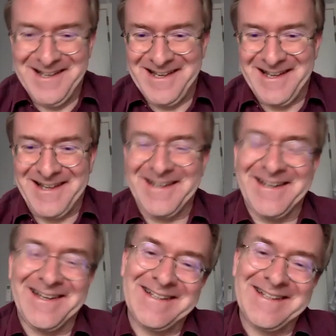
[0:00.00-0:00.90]

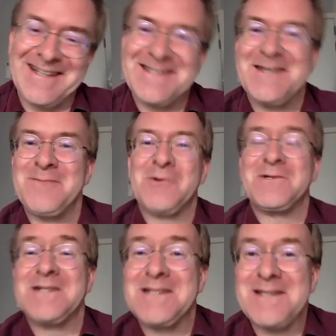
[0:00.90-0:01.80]
That's an
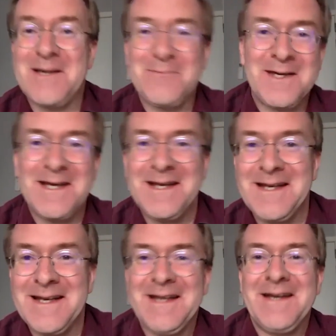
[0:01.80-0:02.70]
important step
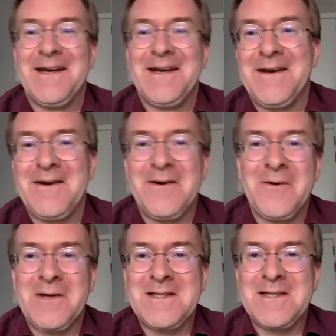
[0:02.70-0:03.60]
in
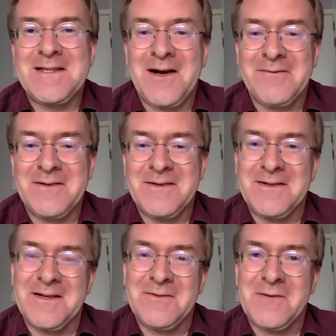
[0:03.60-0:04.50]
one's life
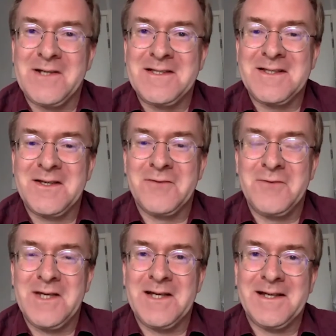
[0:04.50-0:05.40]
and one's
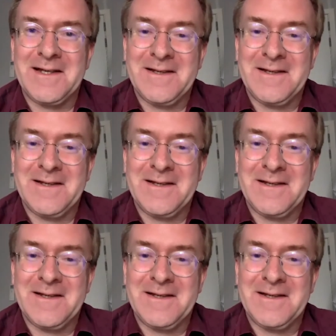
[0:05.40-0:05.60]
career.